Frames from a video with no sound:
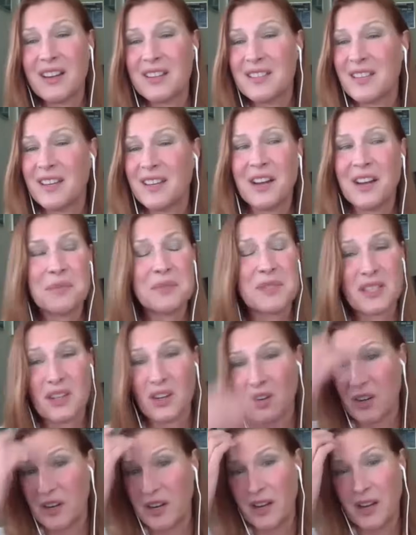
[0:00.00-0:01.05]
I said, I'm
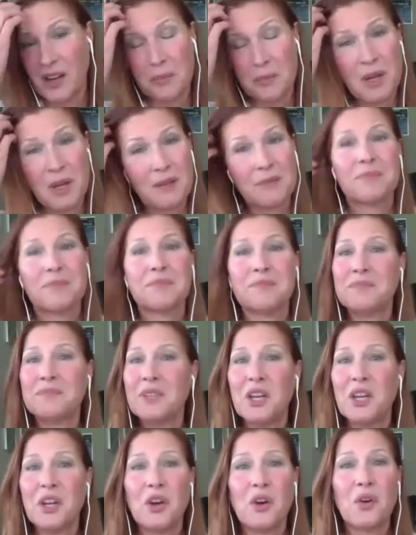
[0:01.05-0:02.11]
sorry. I'm not,
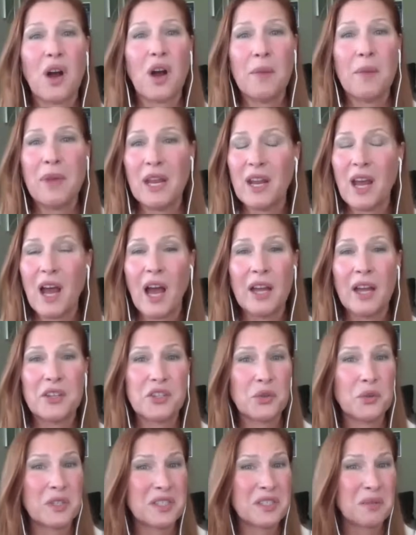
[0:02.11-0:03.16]
you know, I mean, i
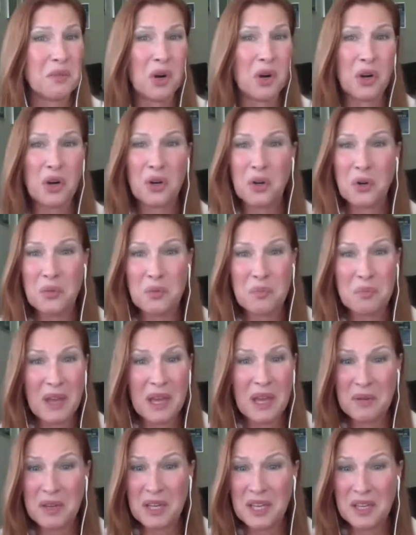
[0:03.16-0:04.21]
do it tomorrow,
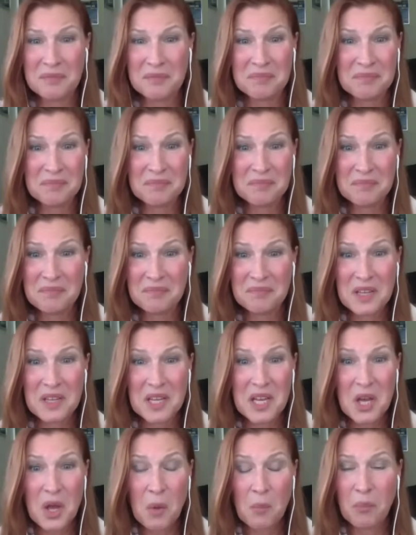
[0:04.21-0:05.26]
maybe,
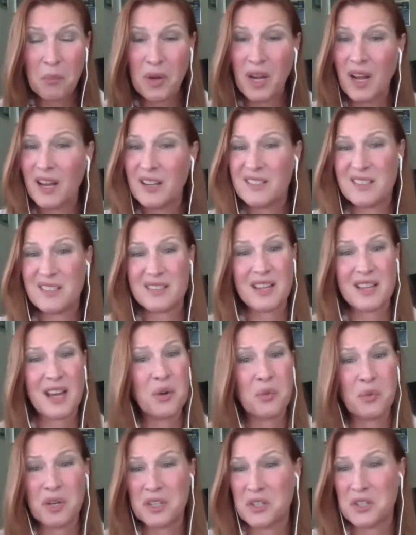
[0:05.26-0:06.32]
but I just, I
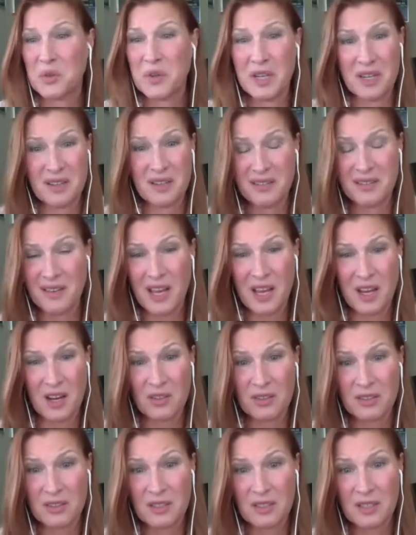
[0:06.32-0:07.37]
don't want to do it
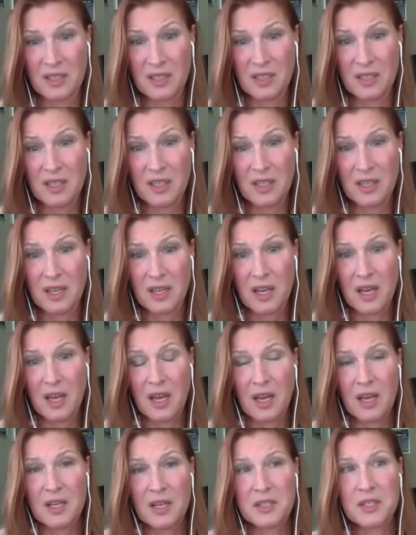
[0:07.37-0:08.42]
now.
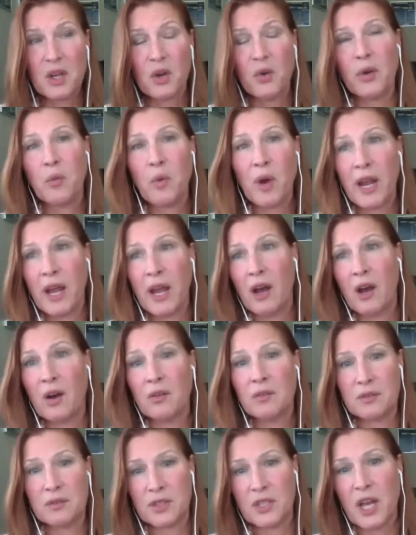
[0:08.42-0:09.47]
So we went
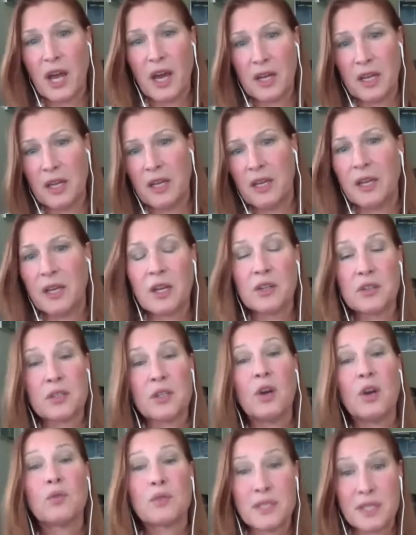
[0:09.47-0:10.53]
out, chatted, and he goes,
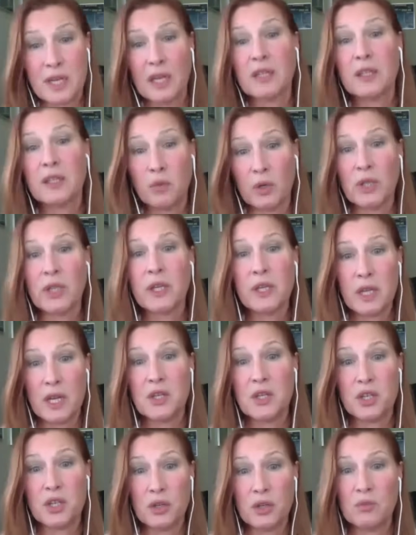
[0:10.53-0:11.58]
no, Stanley really
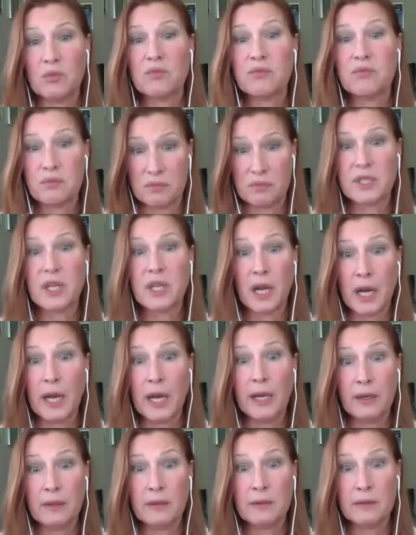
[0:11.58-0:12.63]
needs you
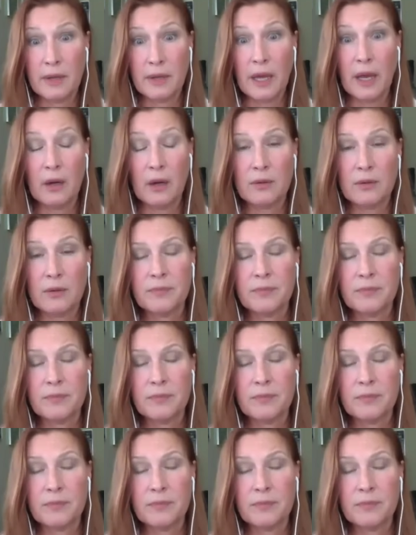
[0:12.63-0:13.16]
tonight, now.